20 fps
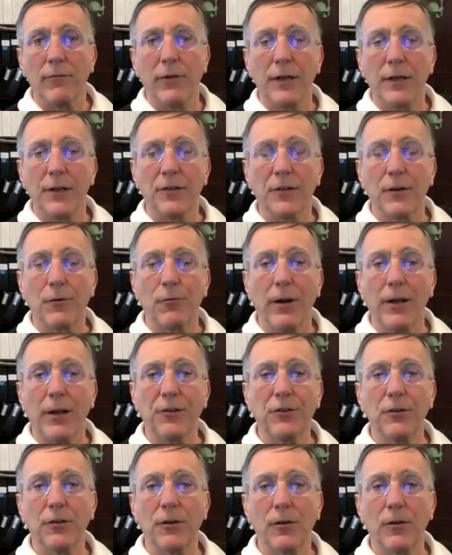there is a
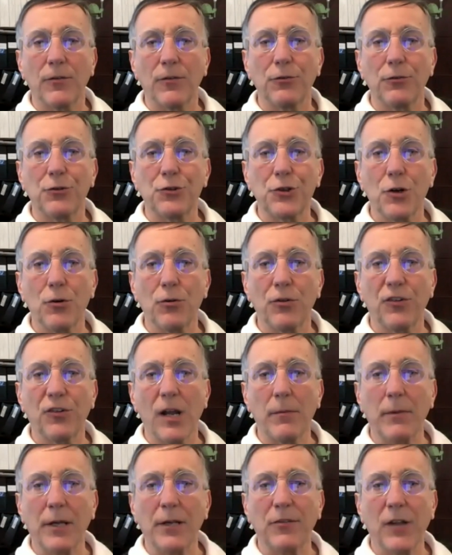question to show
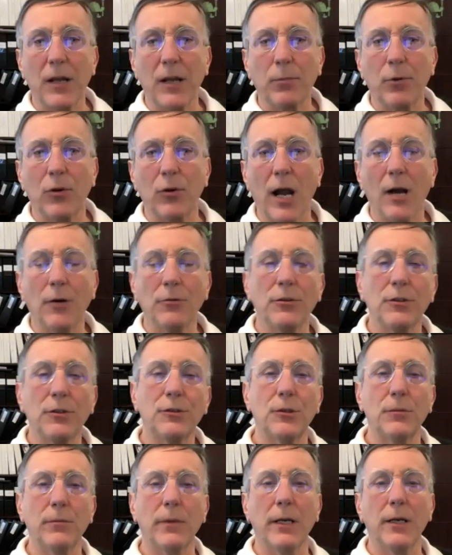some example how to
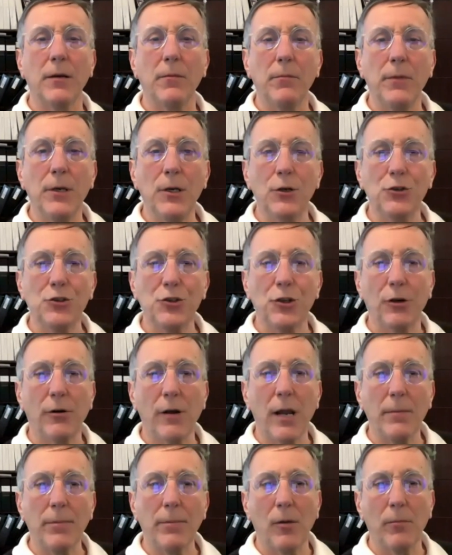determine immunogen
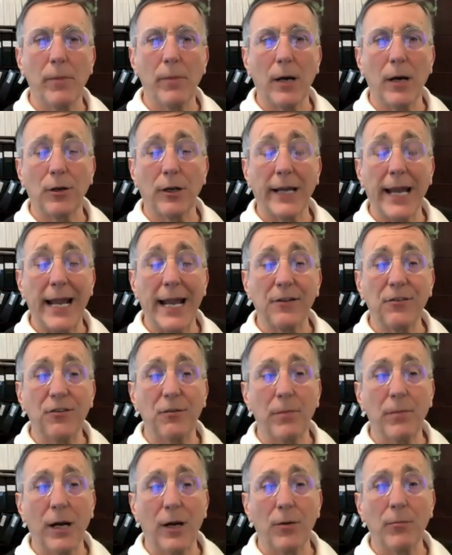or epitope about a
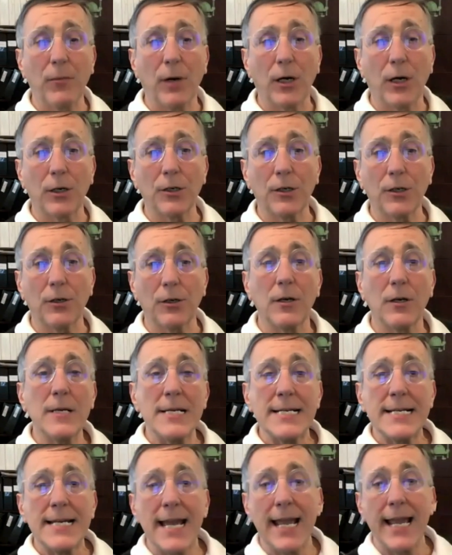cancer biomarker,
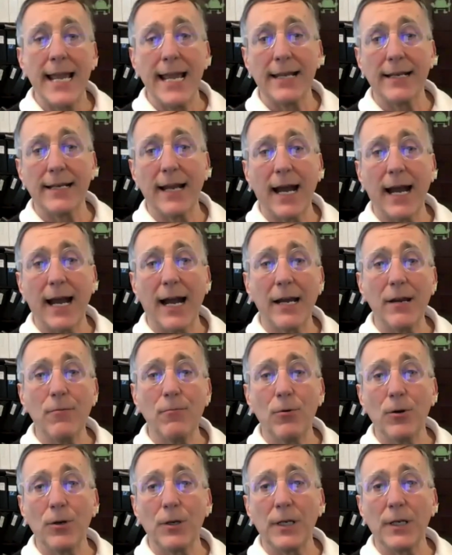and I
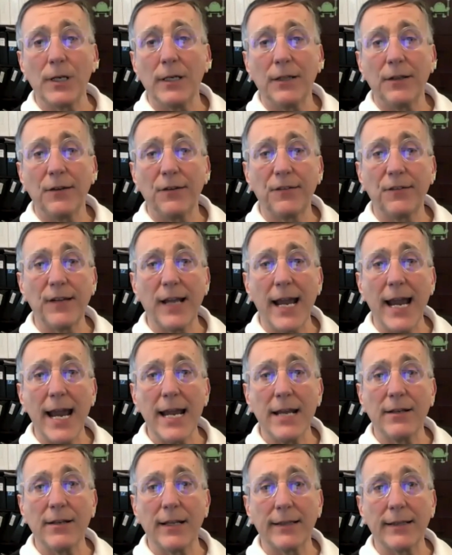would
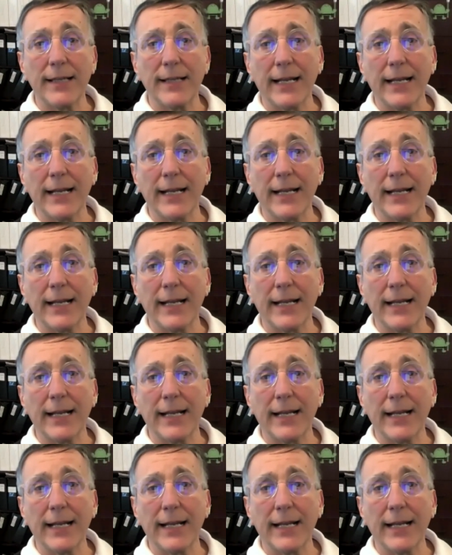say that